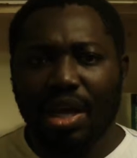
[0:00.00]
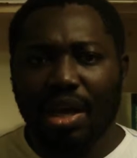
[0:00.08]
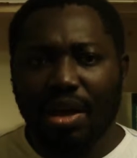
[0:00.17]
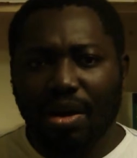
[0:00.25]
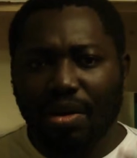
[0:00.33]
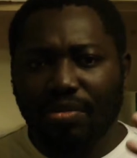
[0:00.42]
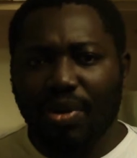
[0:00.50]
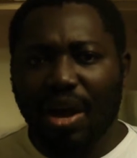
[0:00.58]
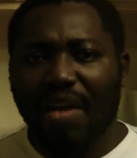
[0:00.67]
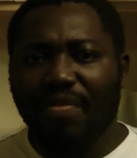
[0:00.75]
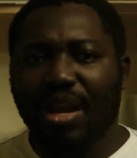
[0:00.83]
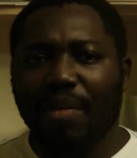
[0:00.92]
We'll
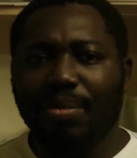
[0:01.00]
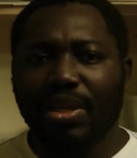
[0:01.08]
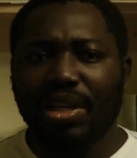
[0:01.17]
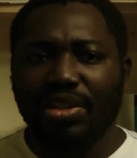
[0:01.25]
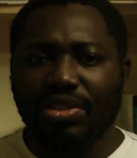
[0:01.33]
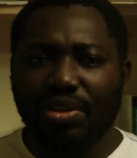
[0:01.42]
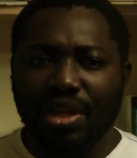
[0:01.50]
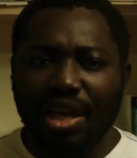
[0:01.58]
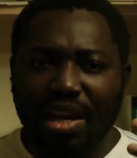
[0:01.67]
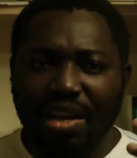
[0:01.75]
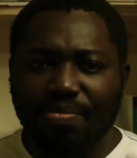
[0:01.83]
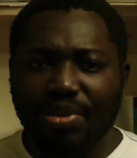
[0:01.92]
have the application
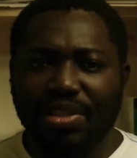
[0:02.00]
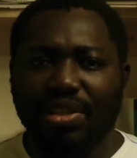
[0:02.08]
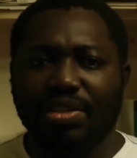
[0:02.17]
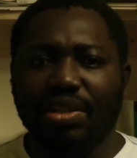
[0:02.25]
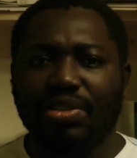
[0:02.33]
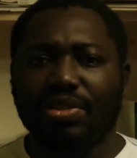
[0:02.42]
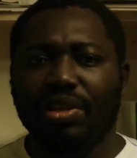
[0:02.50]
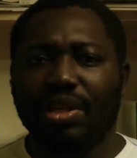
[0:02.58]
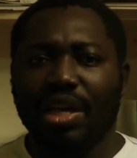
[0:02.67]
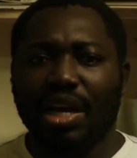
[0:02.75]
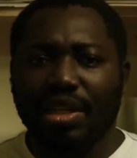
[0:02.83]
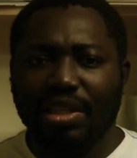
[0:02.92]
layer, the presentation
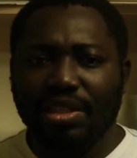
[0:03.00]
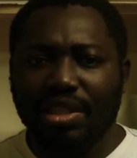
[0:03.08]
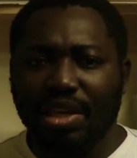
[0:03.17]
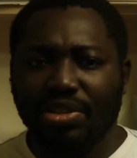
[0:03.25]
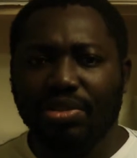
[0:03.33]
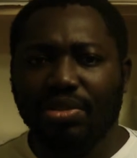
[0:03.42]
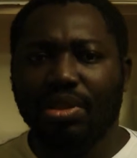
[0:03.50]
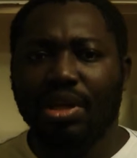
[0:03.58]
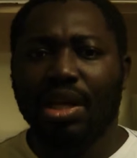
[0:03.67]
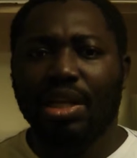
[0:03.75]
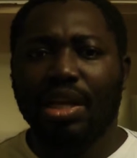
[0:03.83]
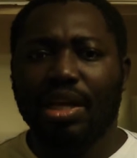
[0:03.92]
layer, the session
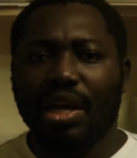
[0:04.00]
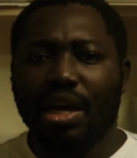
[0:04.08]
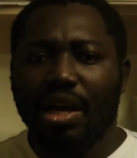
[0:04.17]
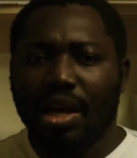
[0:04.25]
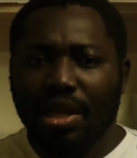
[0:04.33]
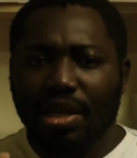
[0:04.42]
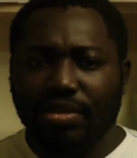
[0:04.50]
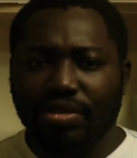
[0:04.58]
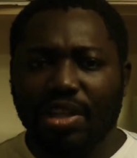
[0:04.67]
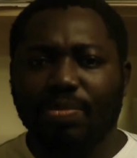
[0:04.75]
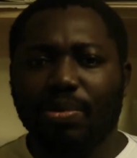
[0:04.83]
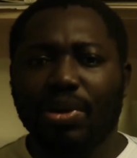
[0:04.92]
layer, the
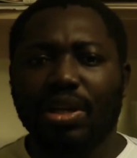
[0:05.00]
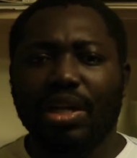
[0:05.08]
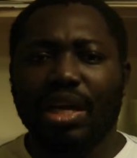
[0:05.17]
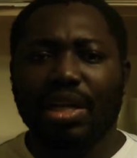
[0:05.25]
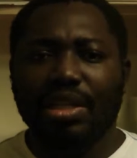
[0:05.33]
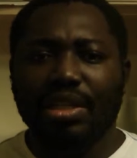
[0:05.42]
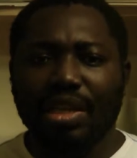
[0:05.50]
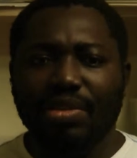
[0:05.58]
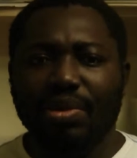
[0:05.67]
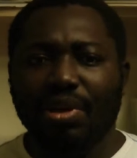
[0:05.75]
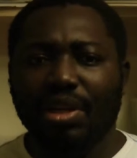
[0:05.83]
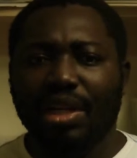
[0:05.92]
transport layer, the
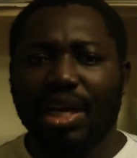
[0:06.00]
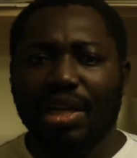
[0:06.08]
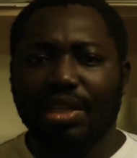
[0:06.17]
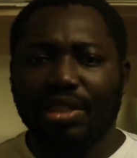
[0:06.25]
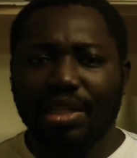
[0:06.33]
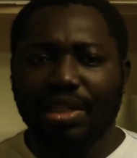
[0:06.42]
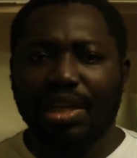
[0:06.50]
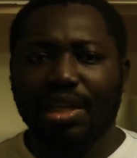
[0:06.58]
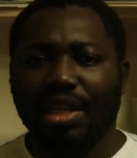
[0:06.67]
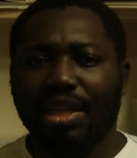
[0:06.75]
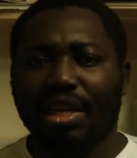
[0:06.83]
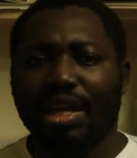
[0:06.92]
network layer, the data
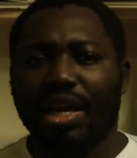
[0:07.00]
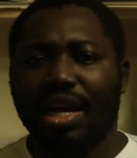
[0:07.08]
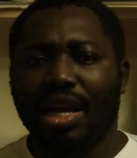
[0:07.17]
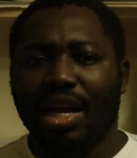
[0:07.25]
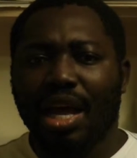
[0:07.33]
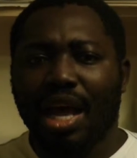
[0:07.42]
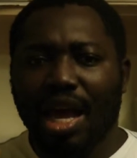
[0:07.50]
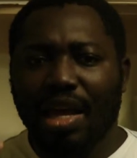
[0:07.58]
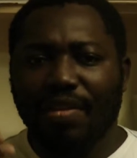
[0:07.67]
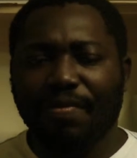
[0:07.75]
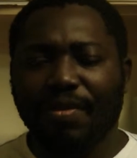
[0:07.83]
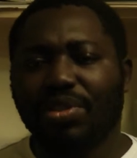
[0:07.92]
link layer, and
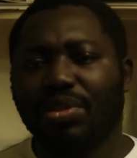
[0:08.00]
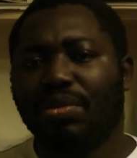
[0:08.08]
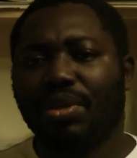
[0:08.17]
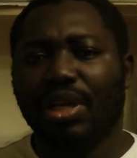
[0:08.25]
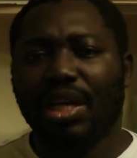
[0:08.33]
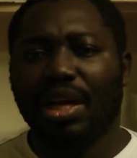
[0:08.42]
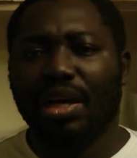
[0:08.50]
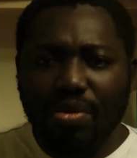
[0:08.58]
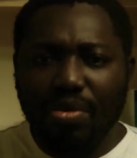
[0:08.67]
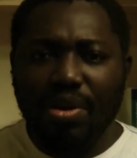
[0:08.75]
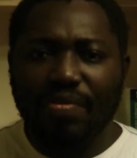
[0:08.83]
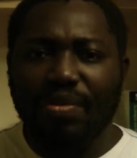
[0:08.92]
the physical layer.
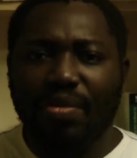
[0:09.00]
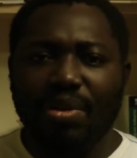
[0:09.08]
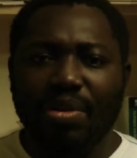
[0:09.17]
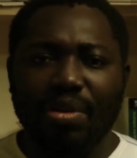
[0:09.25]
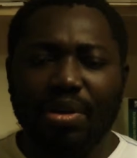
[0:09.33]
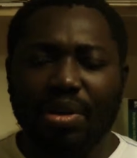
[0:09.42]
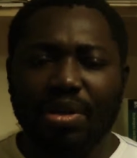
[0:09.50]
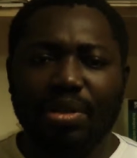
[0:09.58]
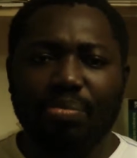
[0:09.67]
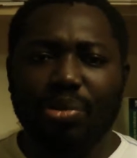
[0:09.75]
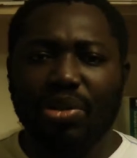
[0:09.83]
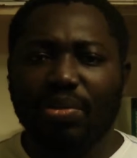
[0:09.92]
Going from
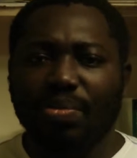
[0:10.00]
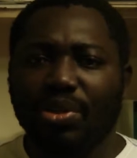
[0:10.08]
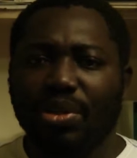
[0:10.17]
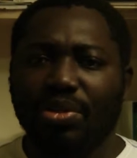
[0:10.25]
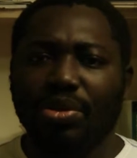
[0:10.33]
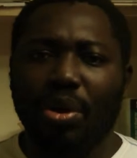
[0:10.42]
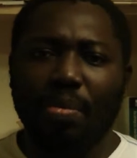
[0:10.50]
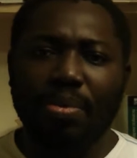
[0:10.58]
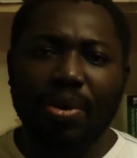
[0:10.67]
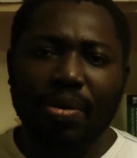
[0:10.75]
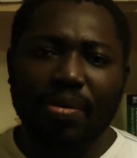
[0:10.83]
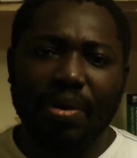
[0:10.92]
the bottom to the top,
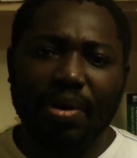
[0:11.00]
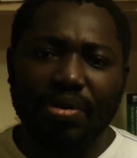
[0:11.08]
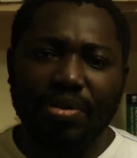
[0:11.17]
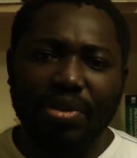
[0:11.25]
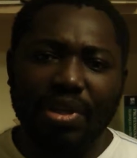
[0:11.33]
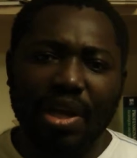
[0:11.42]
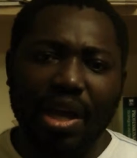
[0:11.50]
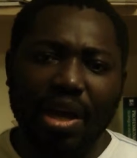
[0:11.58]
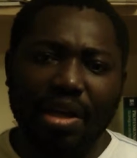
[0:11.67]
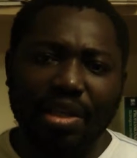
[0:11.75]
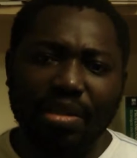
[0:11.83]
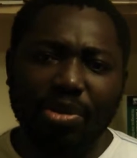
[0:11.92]
we could use
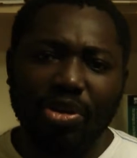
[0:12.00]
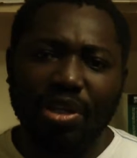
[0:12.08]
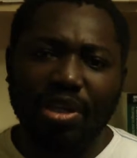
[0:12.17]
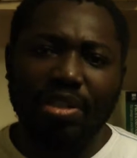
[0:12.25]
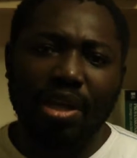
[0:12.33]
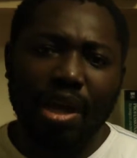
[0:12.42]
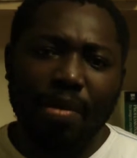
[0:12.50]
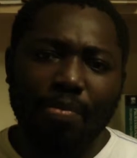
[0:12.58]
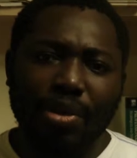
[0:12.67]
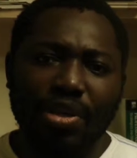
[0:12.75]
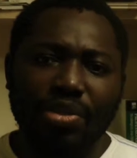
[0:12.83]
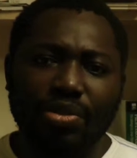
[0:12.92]
the mnemonics.
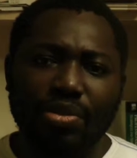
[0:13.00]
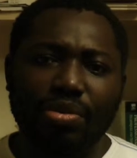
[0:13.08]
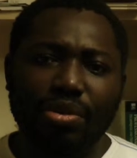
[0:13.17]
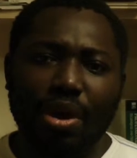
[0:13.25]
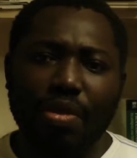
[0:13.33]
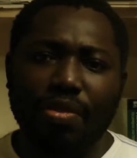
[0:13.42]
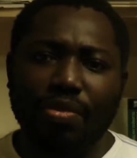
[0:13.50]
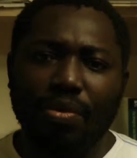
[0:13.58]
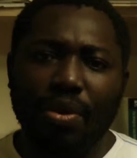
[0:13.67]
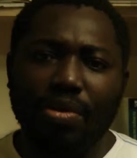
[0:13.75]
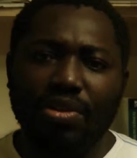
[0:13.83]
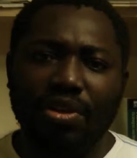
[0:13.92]
Please do not
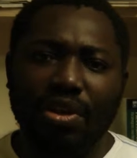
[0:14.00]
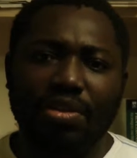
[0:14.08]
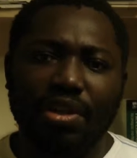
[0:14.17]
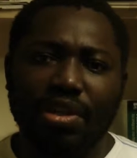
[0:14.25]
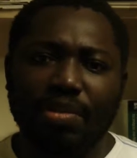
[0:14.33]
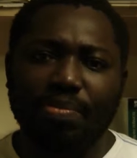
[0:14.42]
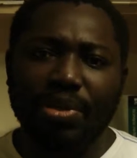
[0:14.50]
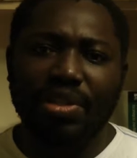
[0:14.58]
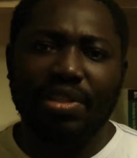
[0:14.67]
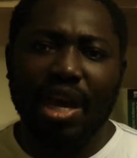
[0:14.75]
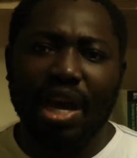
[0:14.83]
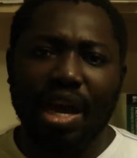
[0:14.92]
throw sausage
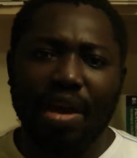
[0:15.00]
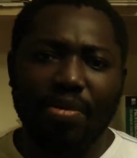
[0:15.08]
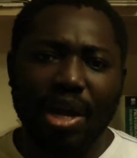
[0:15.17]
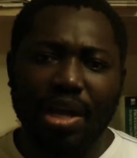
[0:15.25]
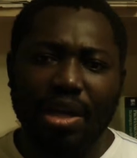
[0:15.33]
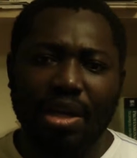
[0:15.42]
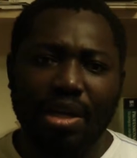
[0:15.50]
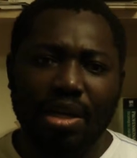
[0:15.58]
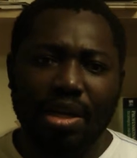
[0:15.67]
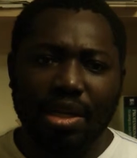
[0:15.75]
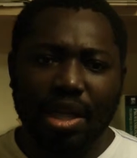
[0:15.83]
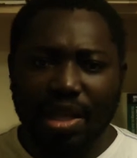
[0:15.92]
pizza away.
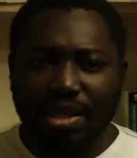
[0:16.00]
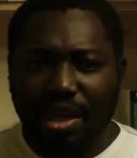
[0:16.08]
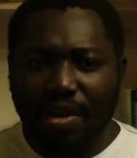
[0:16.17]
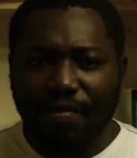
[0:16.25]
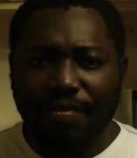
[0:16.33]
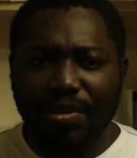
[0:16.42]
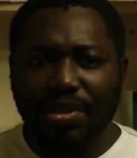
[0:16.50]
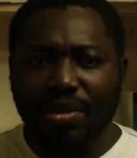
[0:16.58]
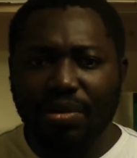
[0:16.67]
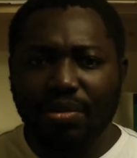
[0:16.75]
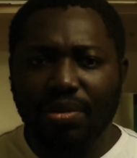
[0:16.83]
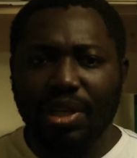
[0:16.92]
That's a
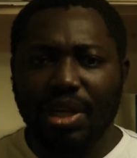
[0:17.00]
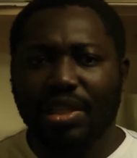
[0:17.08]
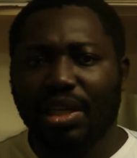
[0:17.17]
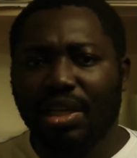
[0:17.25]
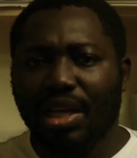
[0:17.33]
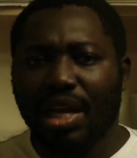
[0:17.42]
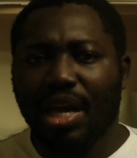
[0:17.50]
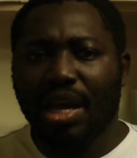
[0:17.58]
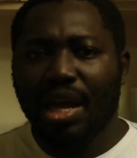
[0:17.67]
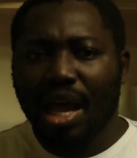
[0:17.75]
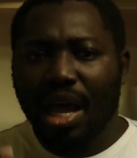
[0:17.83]
physical data layer,